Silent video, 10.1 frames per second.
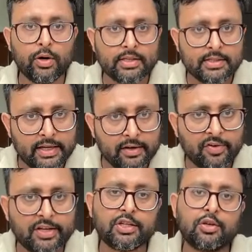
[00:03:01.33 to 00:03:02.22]
what is the
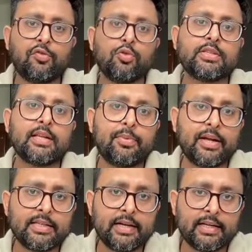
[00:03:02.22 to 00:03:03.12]
inflation of wholesale
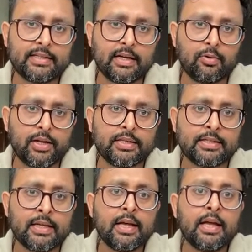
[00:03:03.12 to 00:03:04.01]
price index nowadays,